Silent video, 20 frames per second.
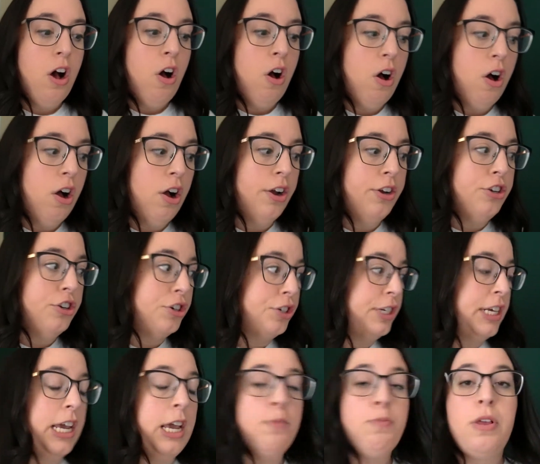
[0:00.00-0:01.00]
on your
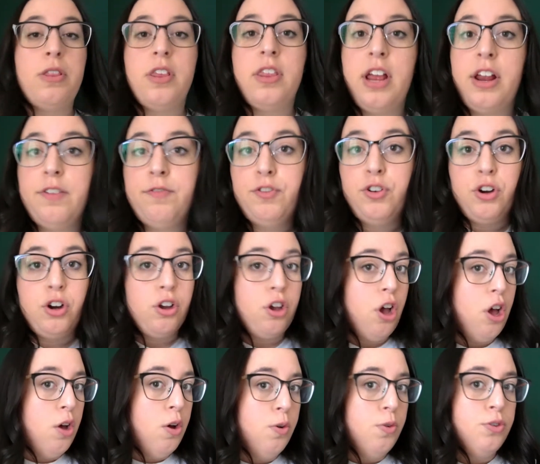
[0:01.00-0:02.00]
team, whether that if you're a
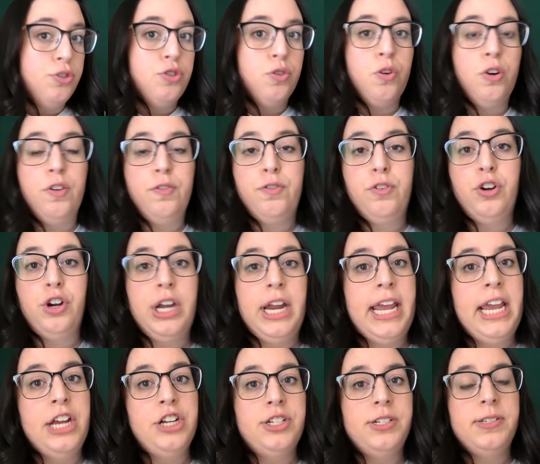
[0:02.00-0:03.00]
coach or if you're
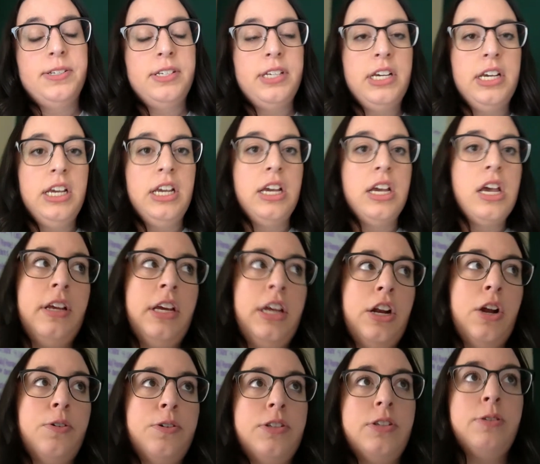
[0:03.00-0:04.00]
an agency, you know,